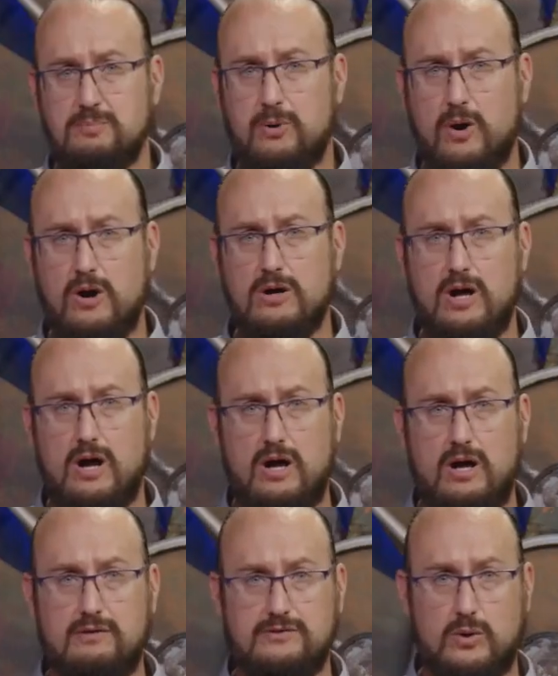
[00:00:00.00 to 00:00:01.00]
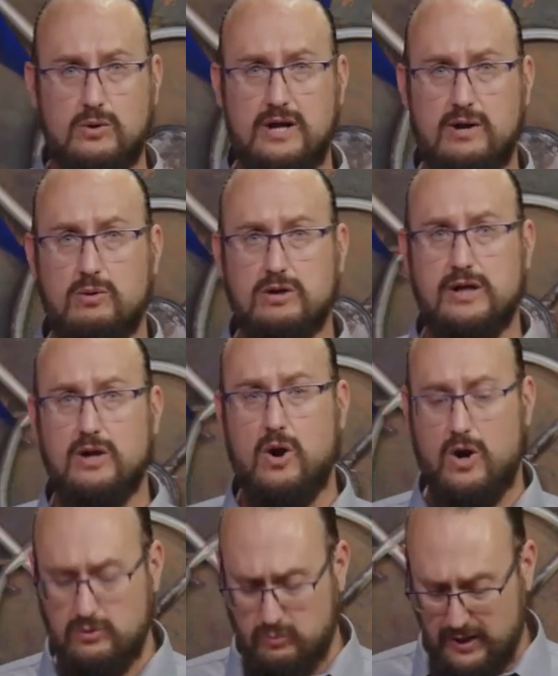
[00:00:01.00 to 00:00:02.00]
part of your networking
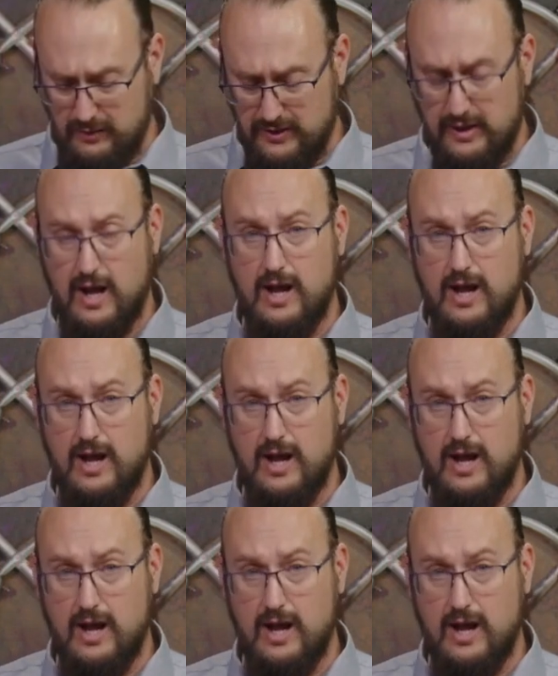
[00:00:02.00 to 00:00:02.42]
hardware that